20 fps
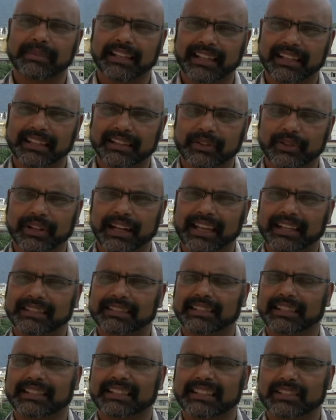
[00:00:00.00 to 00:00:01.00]
They create
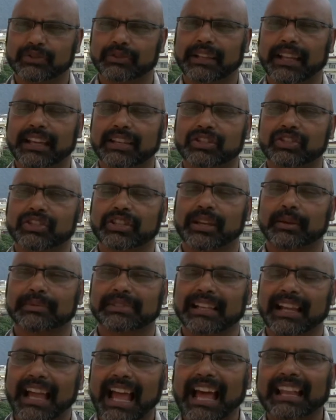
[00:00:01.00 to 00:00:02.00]
these
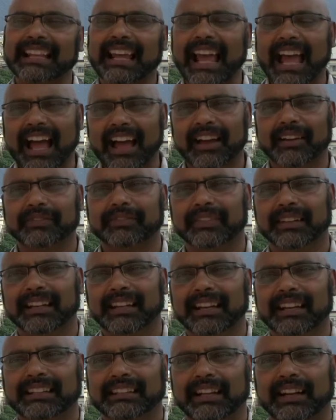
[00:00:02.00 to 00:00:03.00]
relationships, and they have
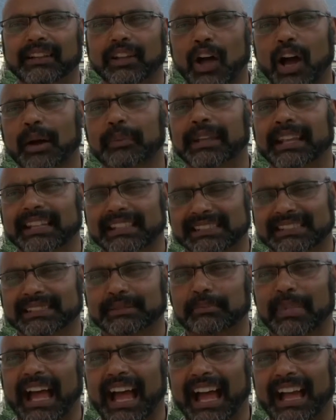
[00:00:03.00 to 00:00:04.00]
their lobbyists
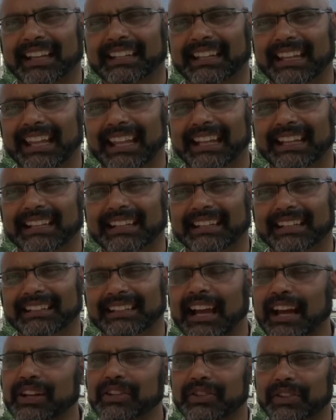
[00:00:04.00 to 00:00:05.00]
back in
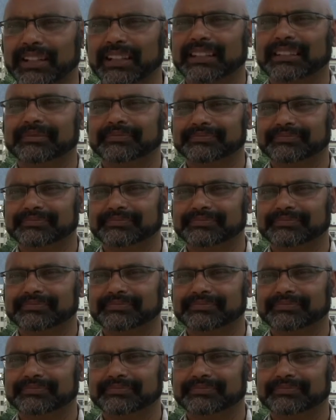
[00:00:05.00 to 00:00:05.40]
country